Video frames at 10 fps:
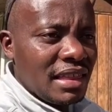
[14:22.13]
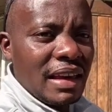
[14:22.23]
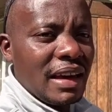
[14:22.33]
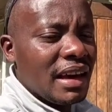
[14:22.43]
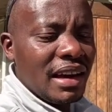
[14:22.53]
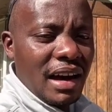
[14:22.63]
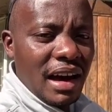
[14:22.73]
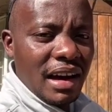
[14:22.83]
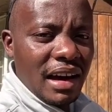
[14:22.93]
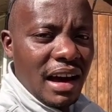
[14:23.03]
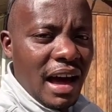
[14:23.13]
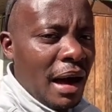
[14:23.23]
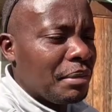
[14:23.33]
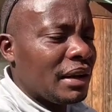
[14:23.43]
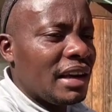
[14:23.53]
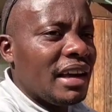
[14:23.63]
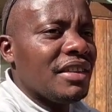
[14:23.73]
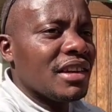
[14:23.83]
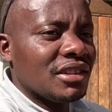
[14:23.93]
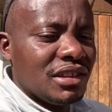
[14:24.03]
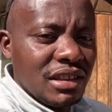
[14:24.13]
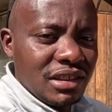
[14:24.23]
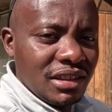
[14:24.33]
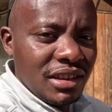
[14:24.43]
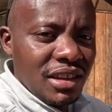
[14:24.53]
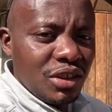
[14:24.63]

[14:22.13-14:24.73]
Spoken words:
thing happening in the streets.